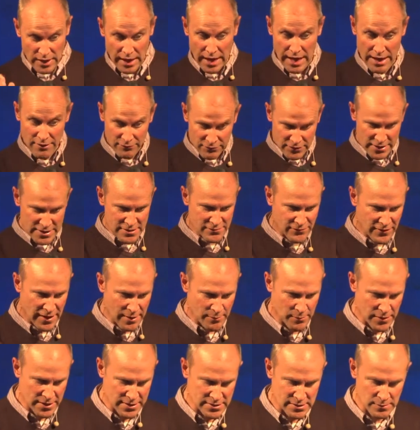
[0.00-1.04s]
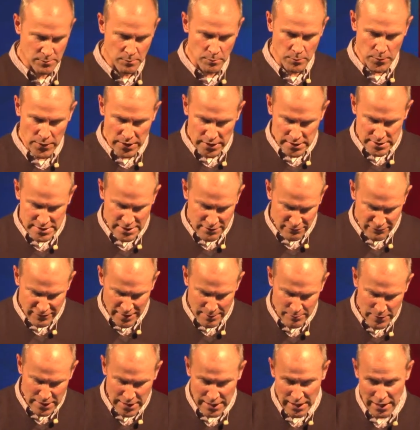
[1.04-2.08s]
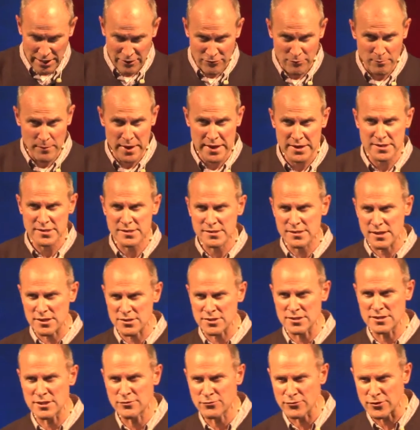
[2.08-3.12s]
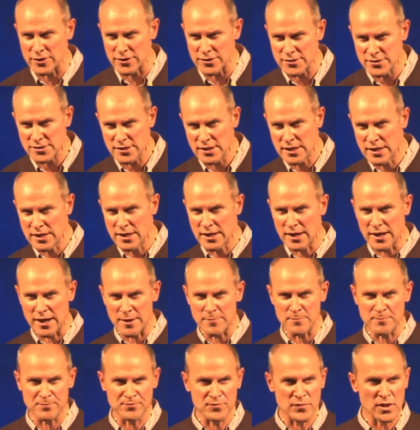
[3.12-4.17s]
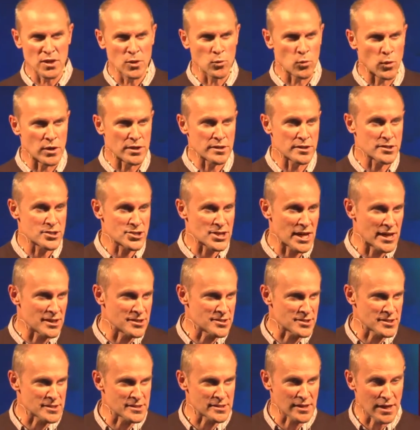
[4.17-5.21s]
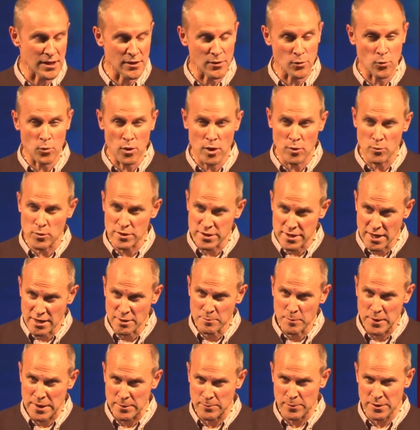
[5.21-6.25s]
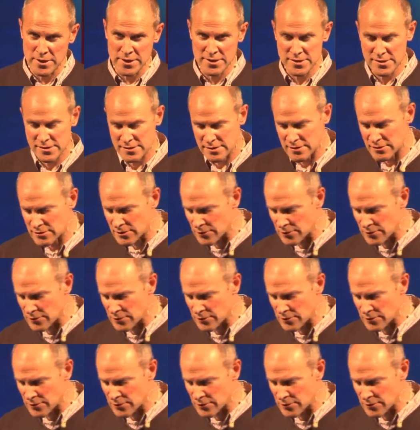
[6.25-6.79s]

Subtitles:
Have these families, and building family life makes such a difference. One of the challenges with young people is